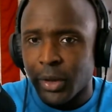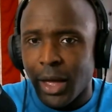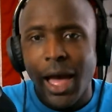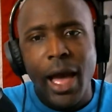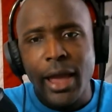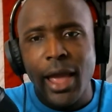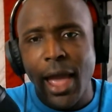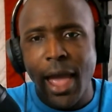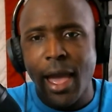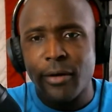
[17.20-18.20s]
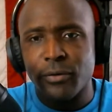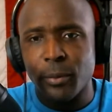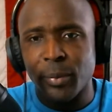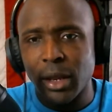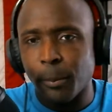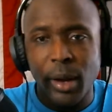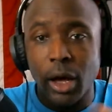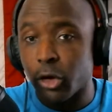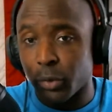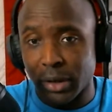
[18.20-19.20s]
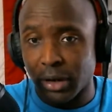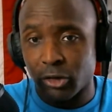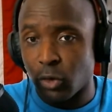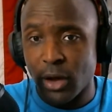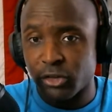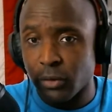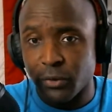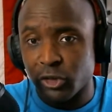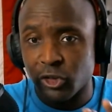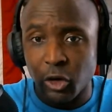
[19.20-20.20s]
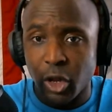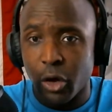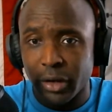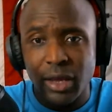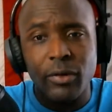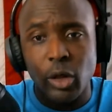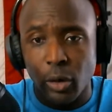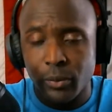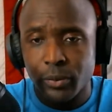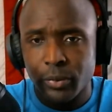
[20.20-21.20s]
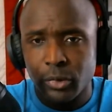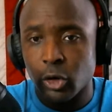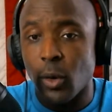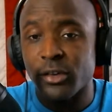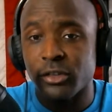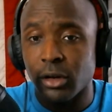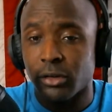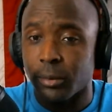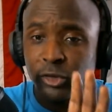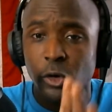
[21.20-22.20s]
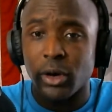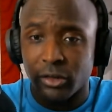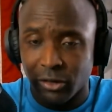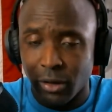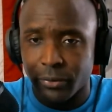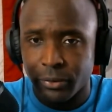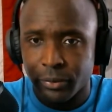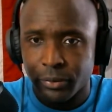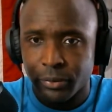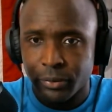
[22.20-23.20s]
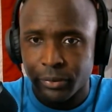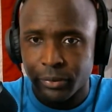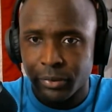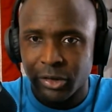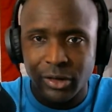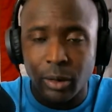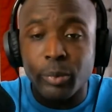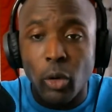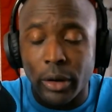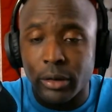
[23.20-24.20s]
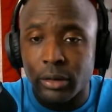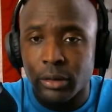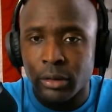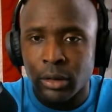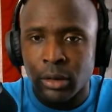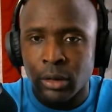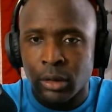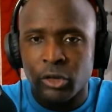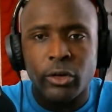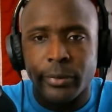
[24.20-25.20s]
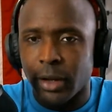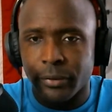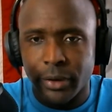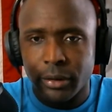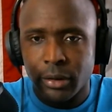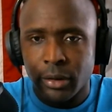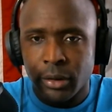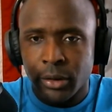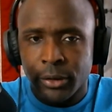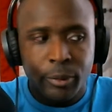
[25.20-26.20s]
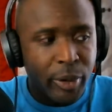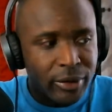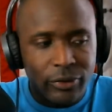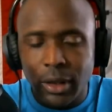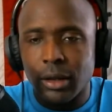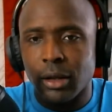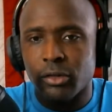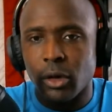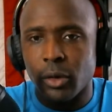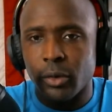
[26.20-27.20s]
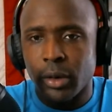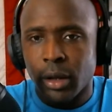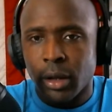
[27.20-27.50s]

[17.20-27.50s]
I have been pondering this question for so long, even though the question is absurd itself. It's not important. It's irrelevant. But the thing is, though,